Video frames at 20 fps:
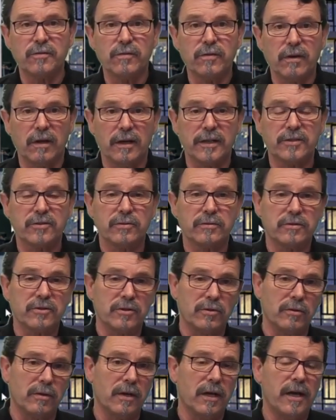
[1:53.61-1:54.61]
light
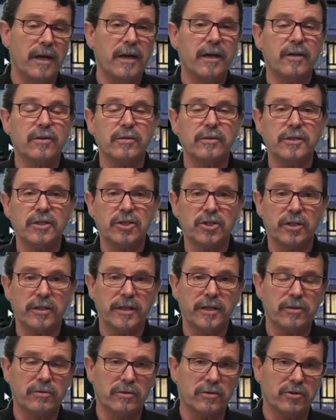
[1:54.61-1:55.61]
control, air conditioning
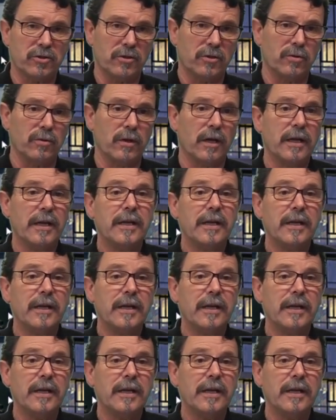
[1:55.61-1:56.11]
control,